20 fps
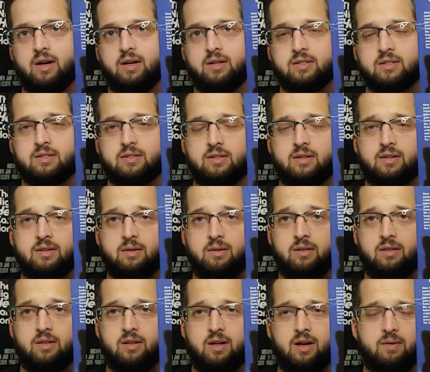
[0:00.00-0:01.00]
I just
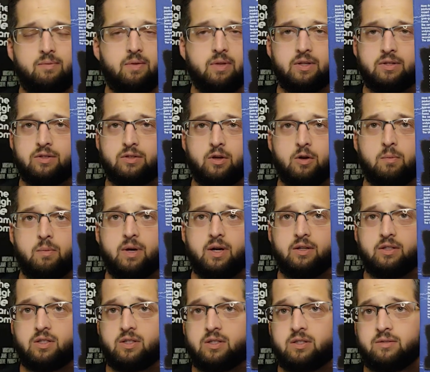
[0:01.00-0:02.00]
love this so
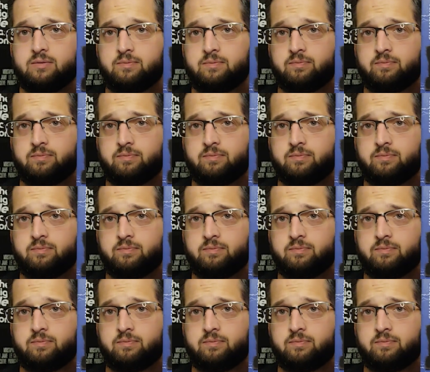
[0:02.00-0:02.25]
much.